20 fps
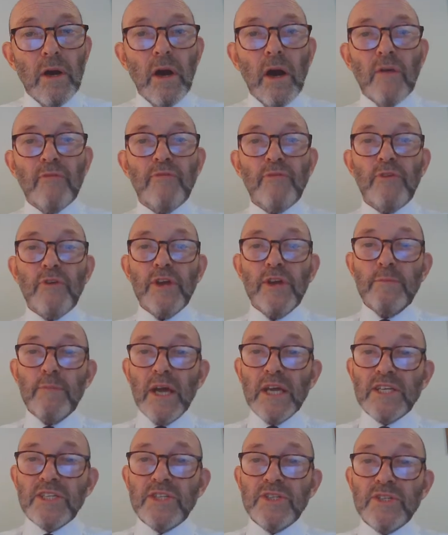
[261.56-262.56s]
A
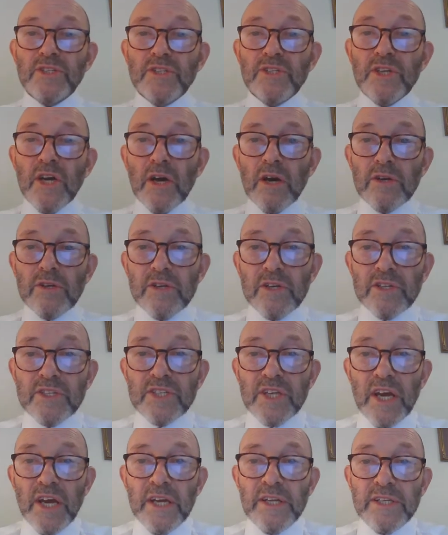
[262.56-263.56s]
Freemason's
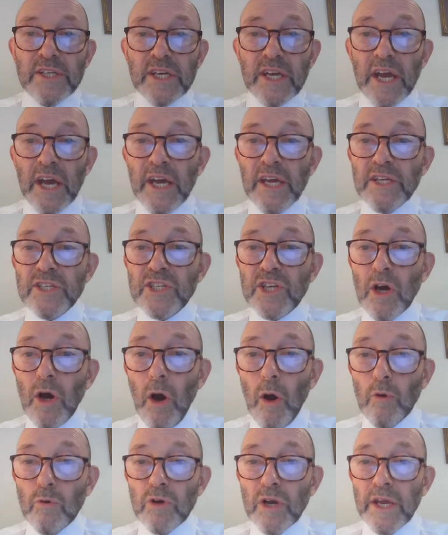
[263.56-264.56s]
darkness indicates
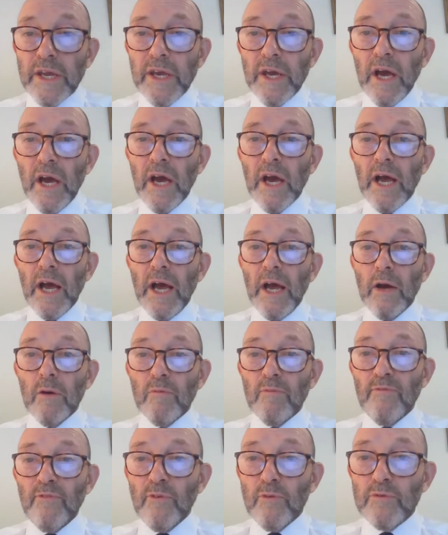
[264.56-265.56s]
only a
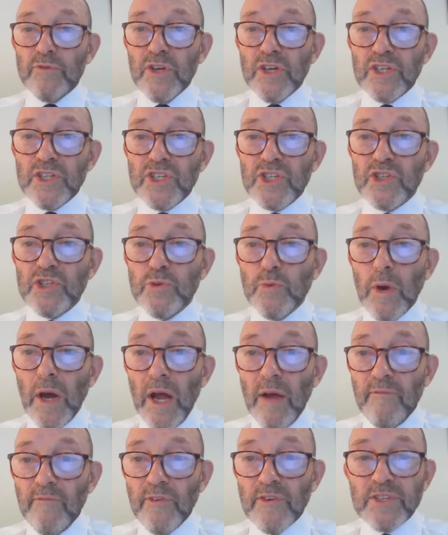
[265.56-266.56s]
helpfulness to
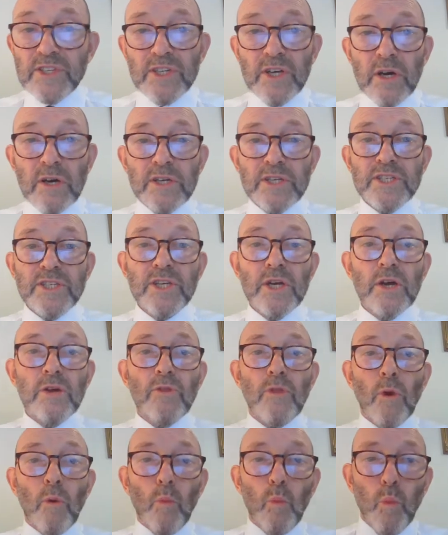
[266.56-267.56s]
emphasize
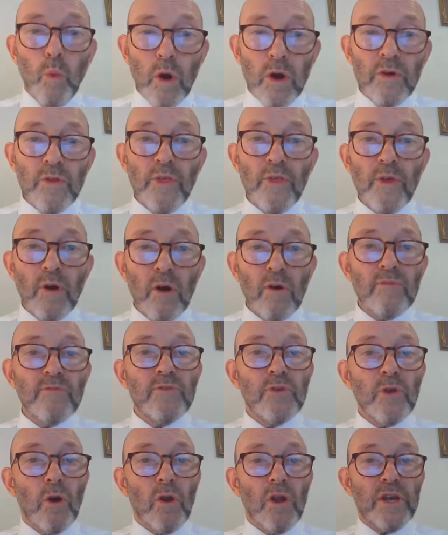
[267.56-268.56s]
the worth of
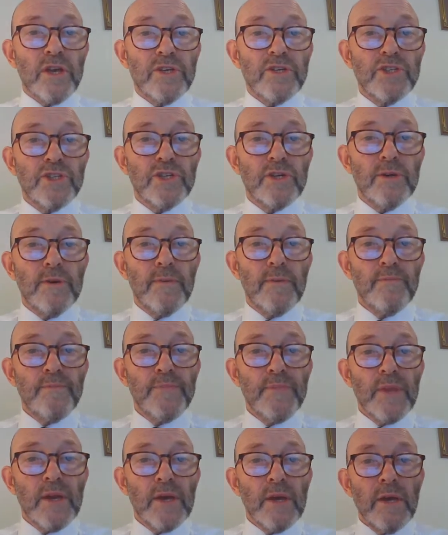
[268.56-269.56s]
knowledge.
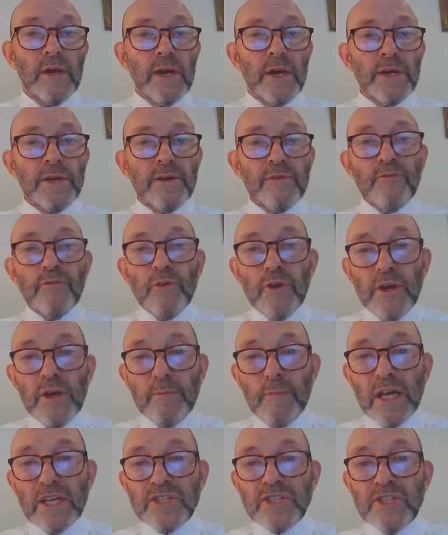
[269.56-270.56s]
In a
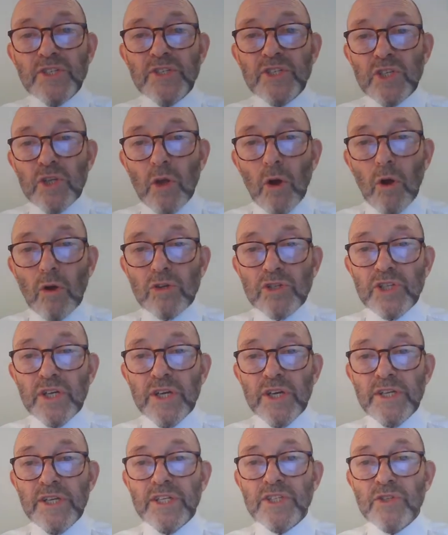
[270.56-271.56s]
Freemason's lodge,
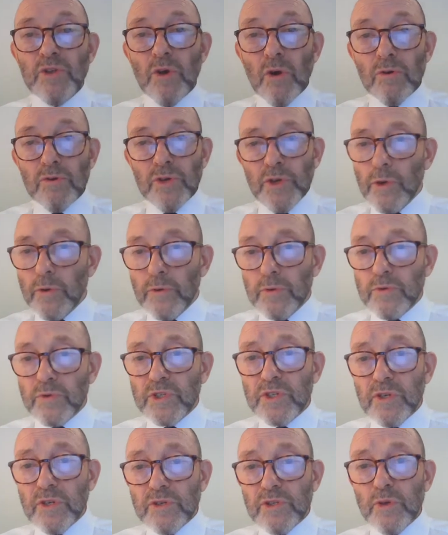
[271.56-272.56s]
it is not
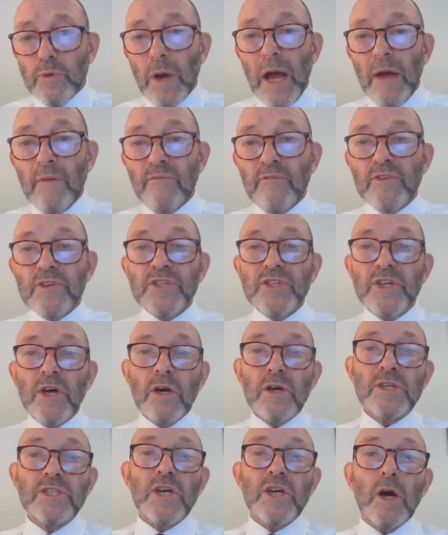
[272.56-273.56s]
used to
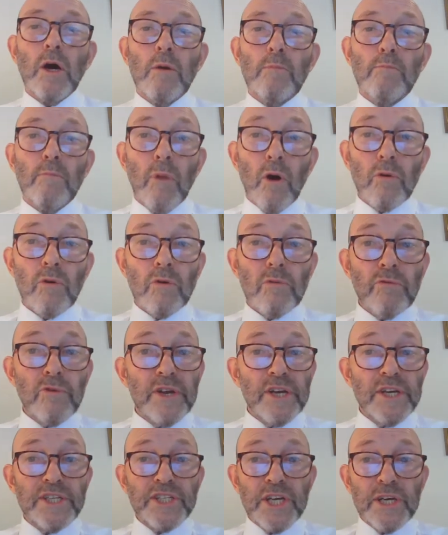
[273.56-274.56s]
emphasize a moral
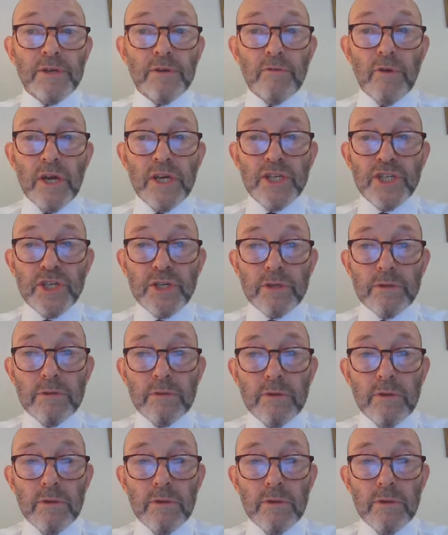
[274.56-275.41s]
regeneration,